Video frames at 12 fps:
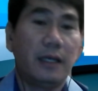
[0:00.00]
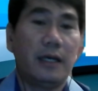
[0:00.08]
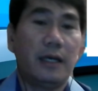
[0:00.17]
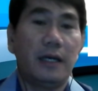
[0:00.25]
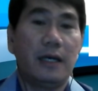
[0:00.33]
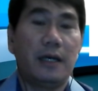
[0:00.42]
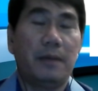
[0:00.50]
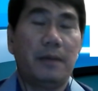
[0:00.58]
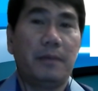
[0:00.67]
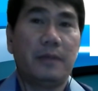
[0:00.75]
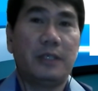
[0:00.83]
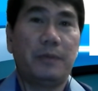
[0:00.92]

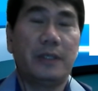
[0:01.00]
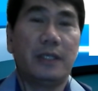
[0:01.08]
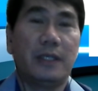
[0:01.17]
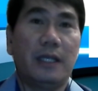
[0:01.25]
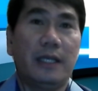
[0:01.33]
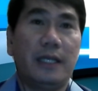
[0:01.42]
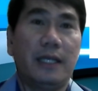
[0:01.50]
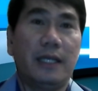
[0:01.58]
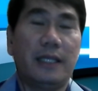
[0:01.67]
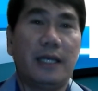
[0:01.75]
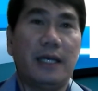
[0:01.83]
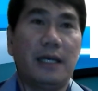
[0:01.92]
especially that
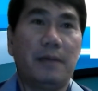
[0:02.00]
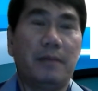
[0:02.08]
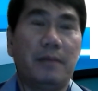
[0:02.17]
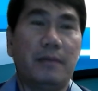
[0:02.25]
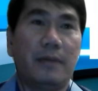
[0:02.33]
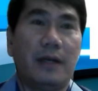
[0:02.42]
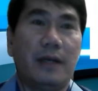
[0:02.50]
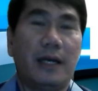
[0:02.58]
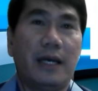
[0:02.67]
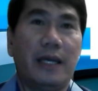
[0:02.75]
I